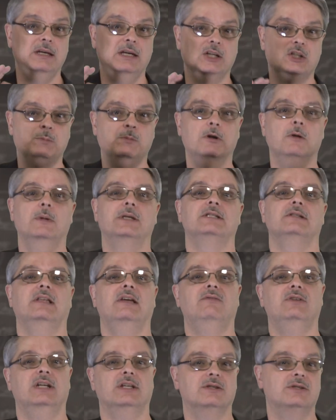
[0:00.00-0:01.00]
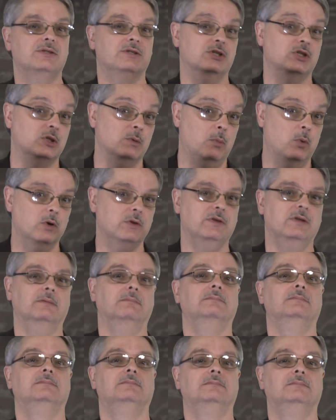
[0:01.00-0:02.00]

experimental evidence to support them.